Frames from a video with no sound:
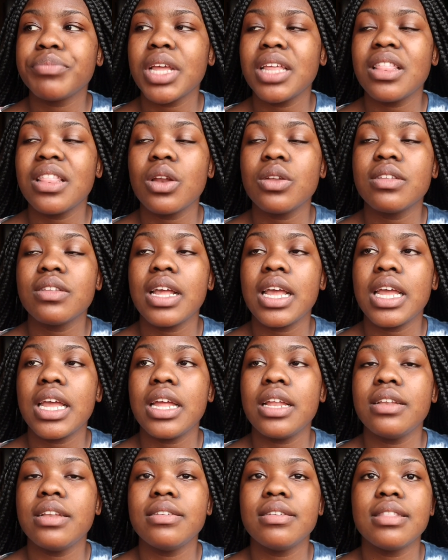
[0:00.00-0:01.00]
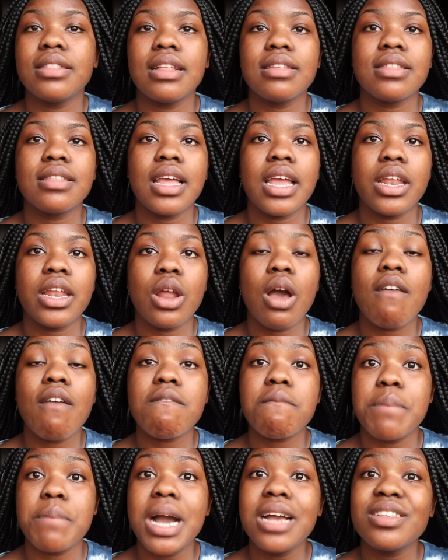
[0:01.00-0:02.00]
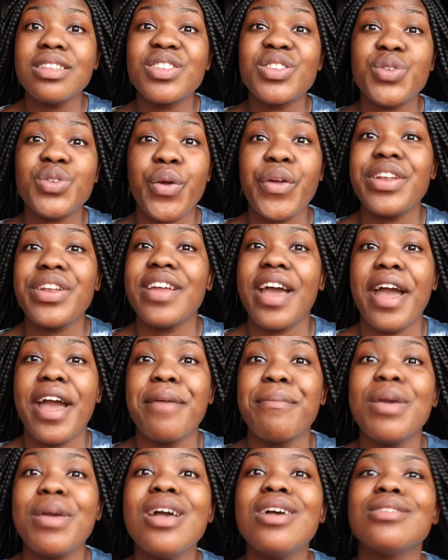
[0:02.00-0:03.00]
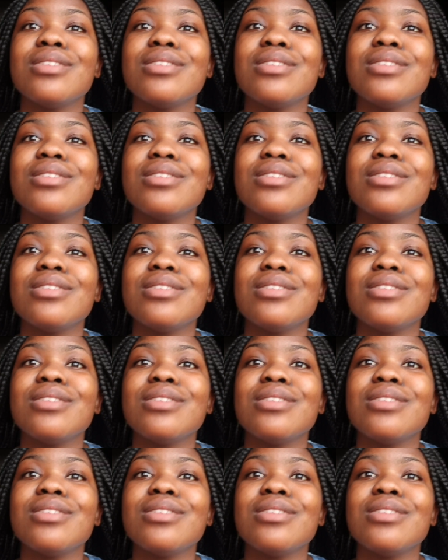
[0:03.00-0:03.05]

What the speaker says: That is the end. That's the end of my story time.